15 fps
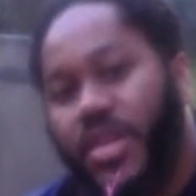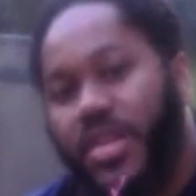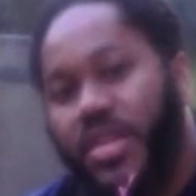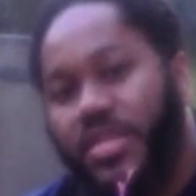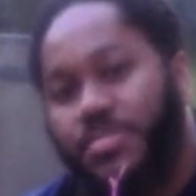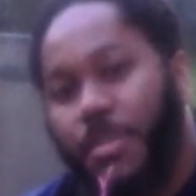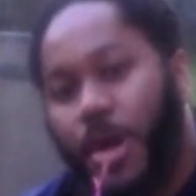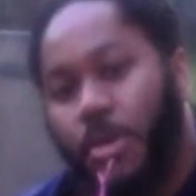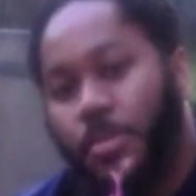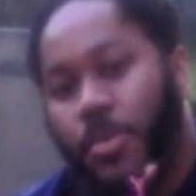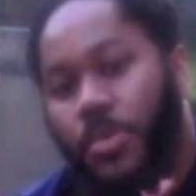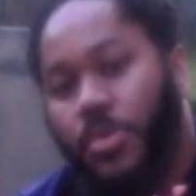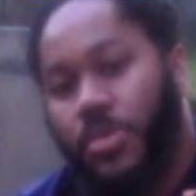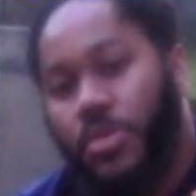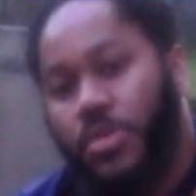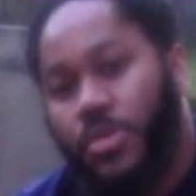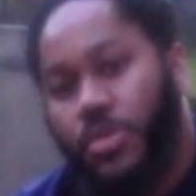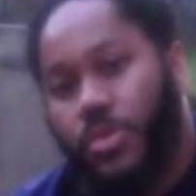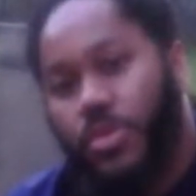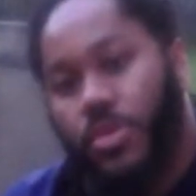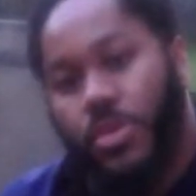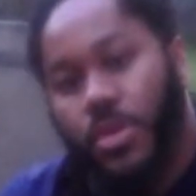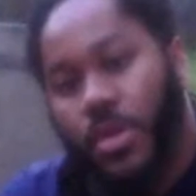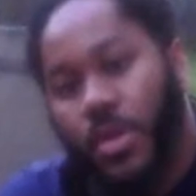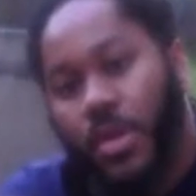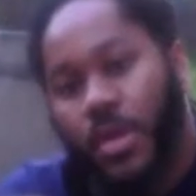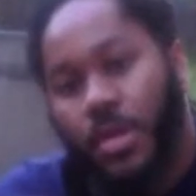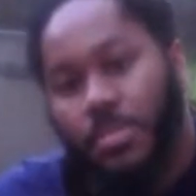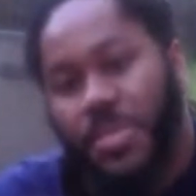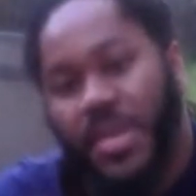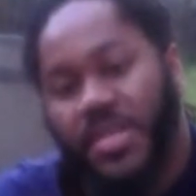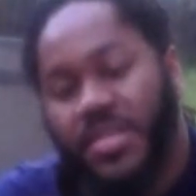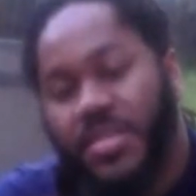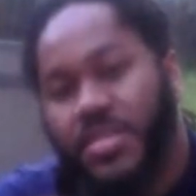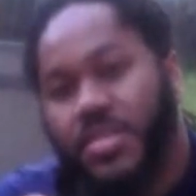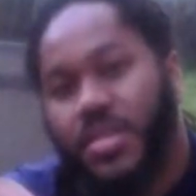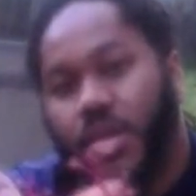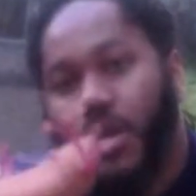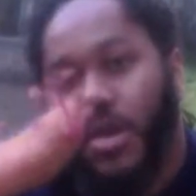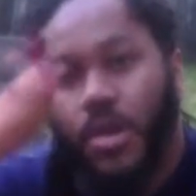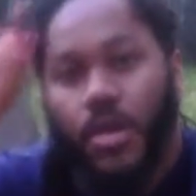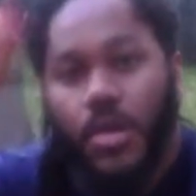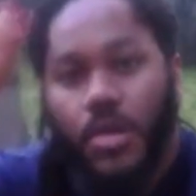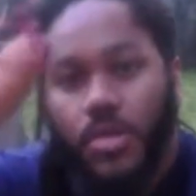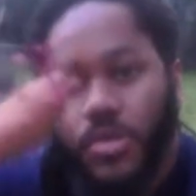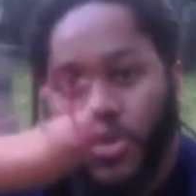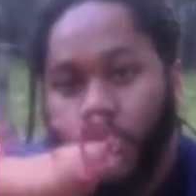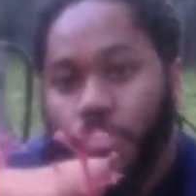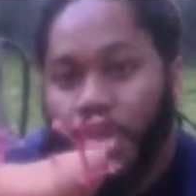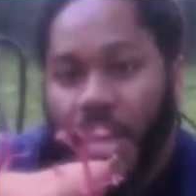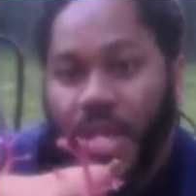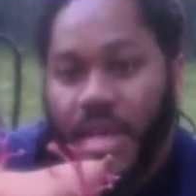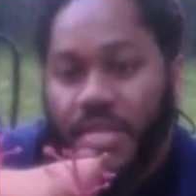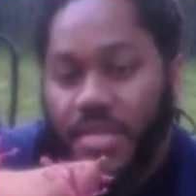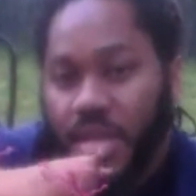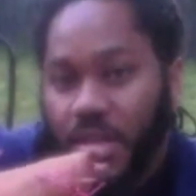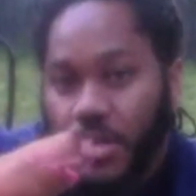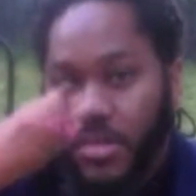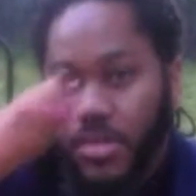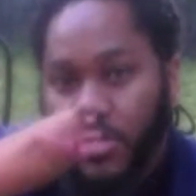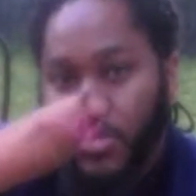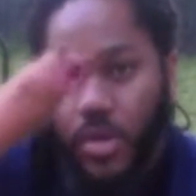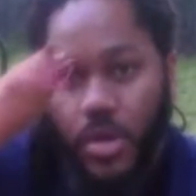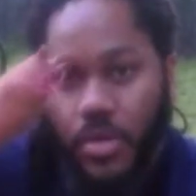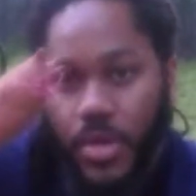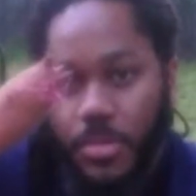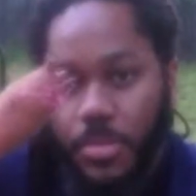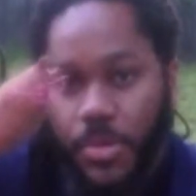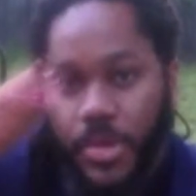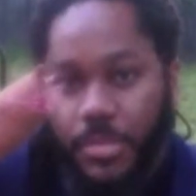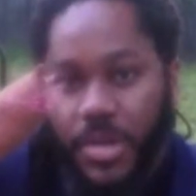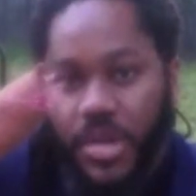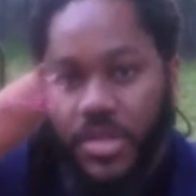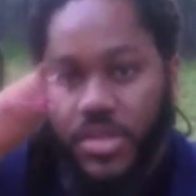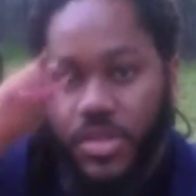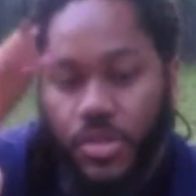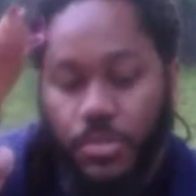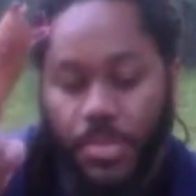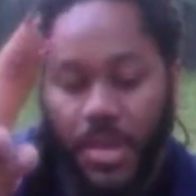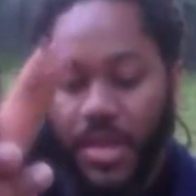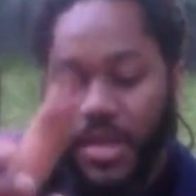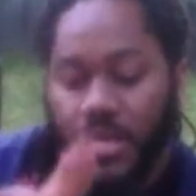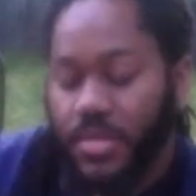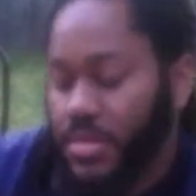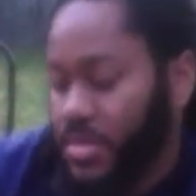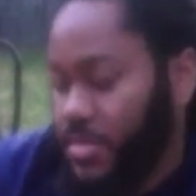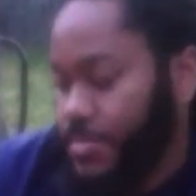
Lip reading: These purple little pieces are new plants that are growing, pretty much new plants.